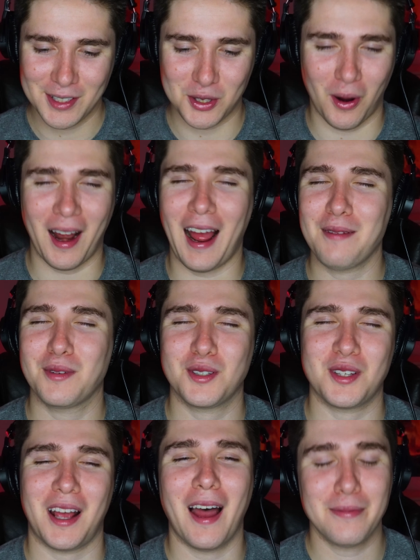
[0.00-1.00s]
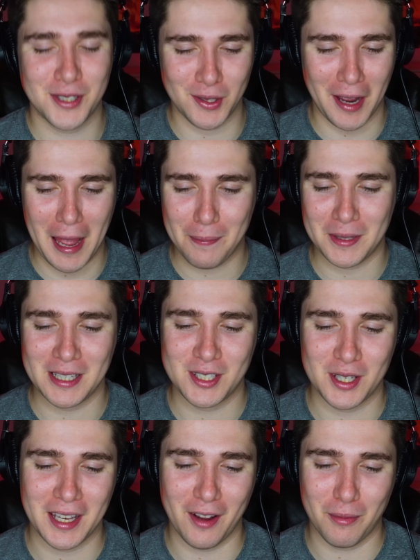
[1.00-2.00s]
Sorry, I'm just, I'm so happy
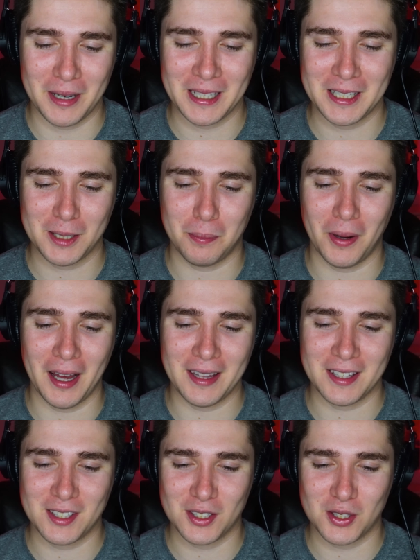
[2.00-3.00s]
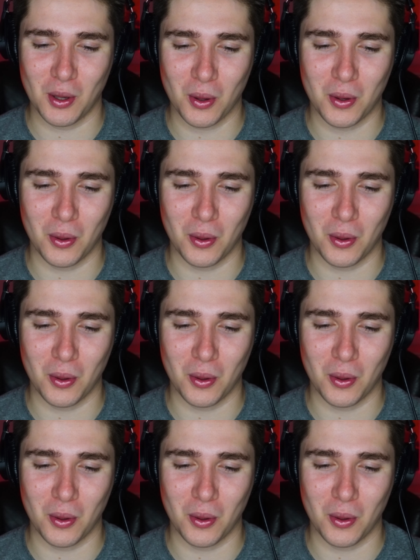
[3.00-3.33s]
seeing everybody kick butt. This is so